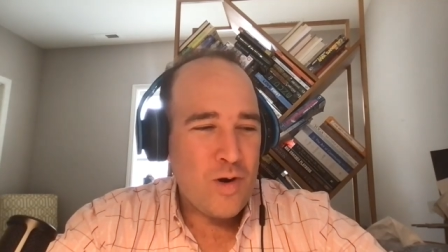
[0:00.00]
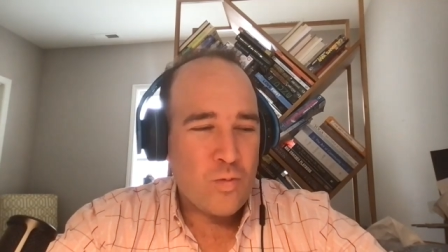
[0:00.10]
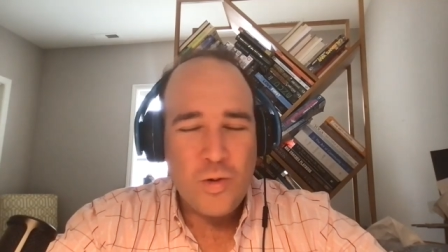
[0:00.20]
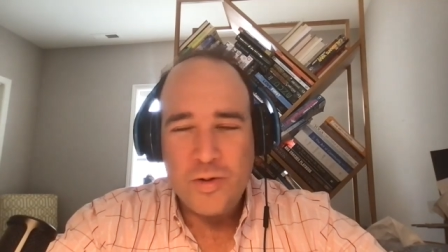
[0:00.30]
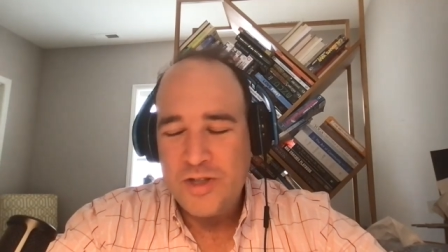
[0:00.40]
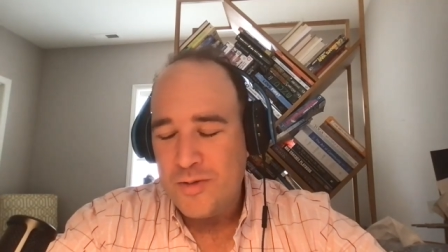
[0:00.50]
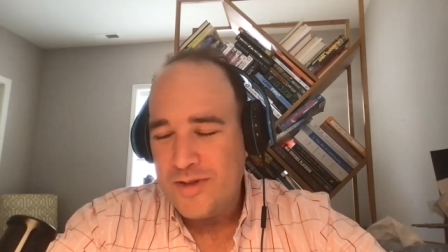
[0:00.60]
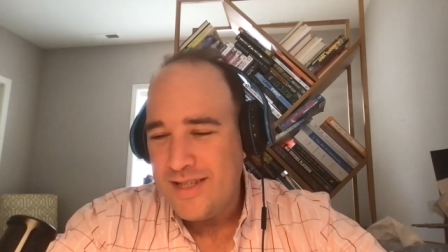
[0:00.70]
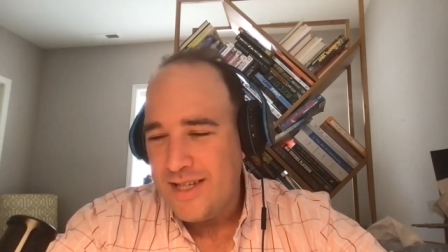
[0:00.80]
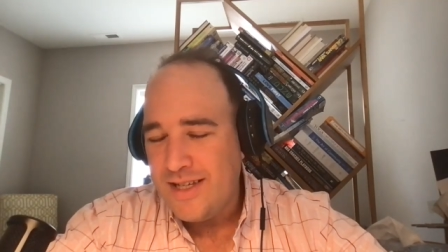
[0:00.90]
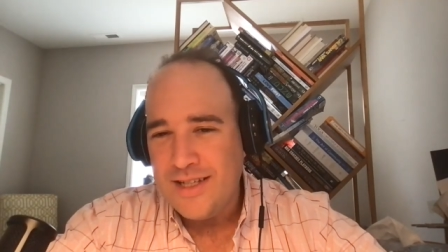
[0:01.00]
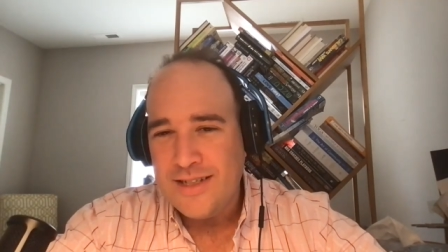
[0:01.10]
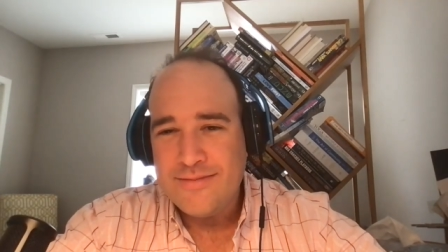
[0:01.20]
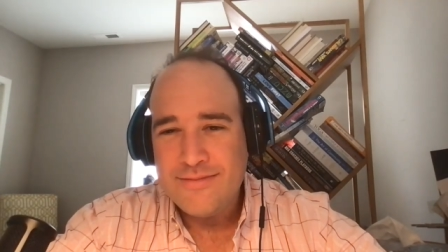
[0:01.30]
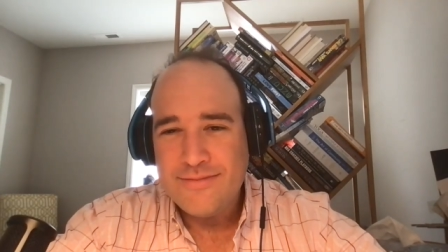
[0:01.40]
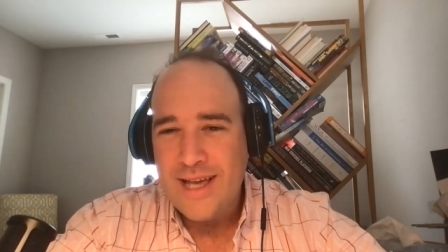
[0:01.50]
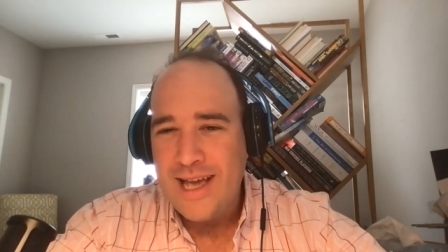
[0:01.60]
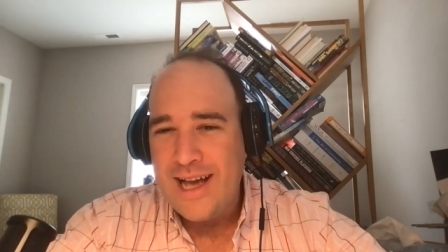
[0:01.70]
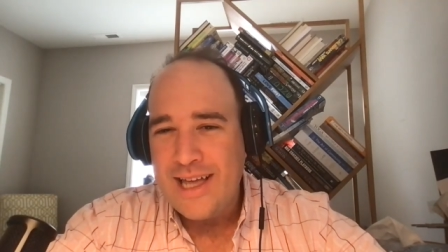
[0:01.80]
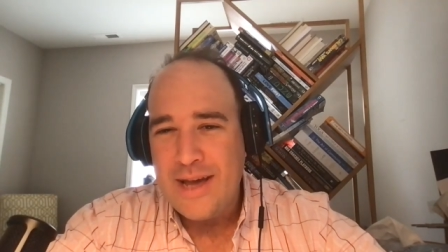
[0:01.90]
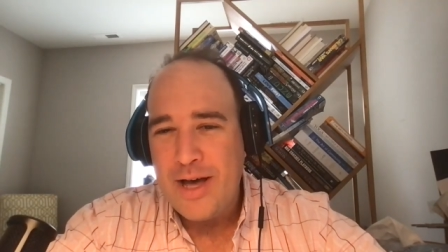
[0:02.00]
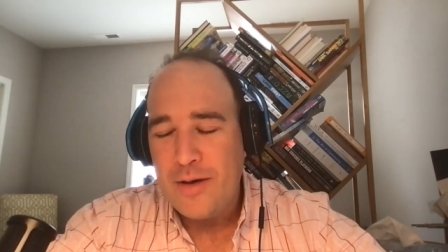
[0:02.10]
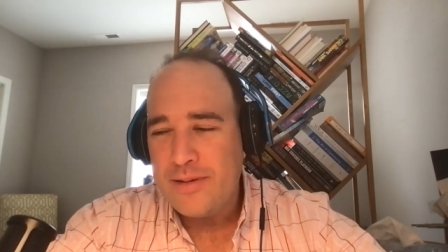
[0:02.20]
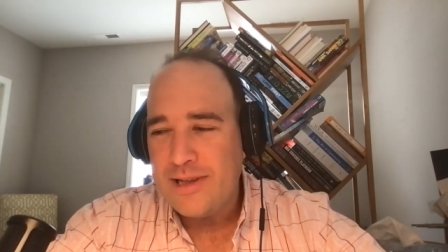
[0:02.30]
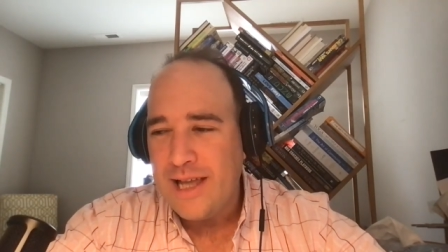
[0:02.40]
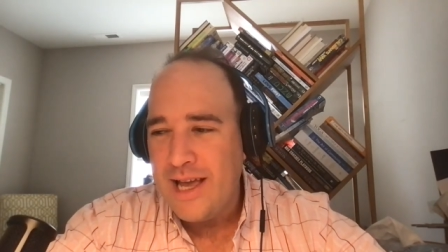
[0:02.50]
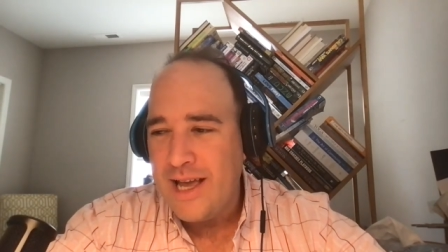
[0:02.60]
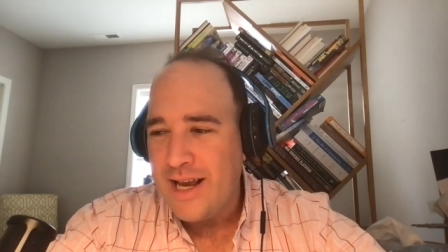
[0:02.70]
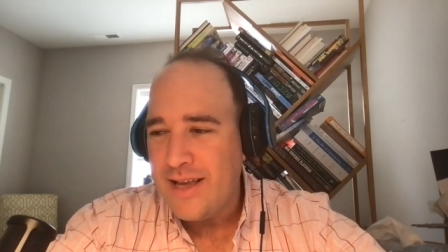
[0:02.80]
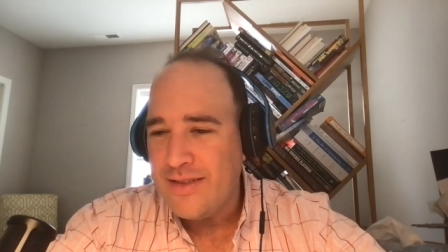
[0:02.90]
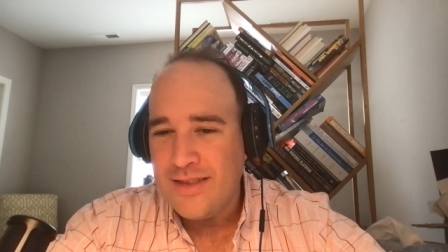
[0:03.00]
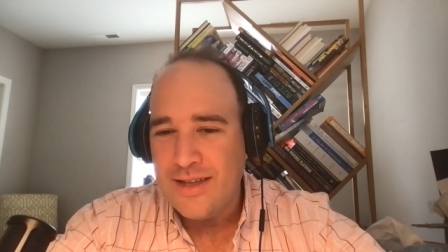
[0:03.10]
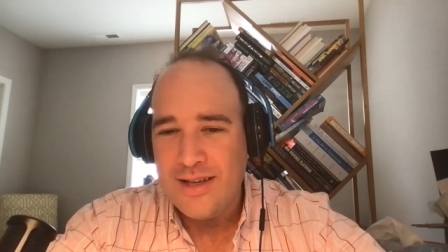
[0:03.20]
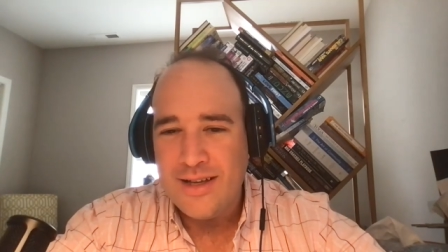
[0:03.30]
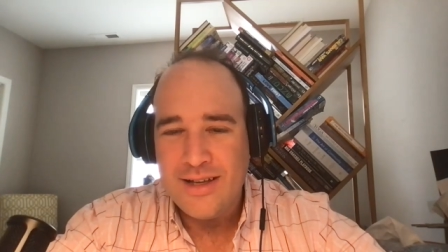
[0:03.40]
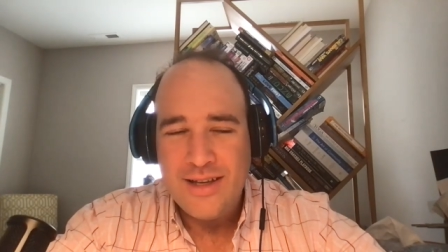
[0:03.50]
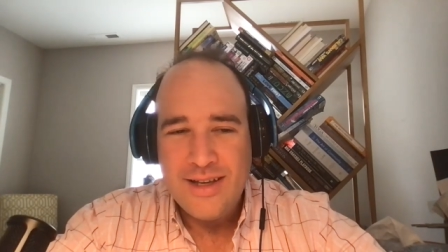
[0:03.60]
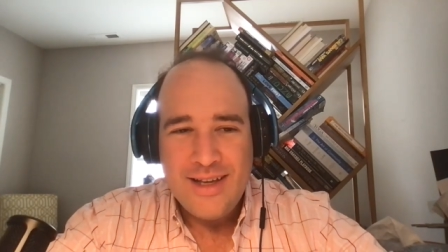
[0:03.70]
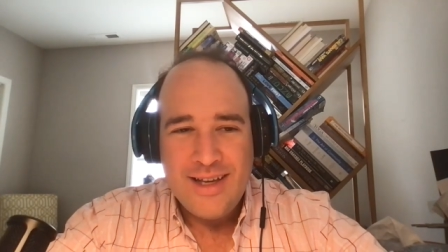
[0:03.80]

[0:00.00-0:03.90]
What role do you see AI and ML playing in the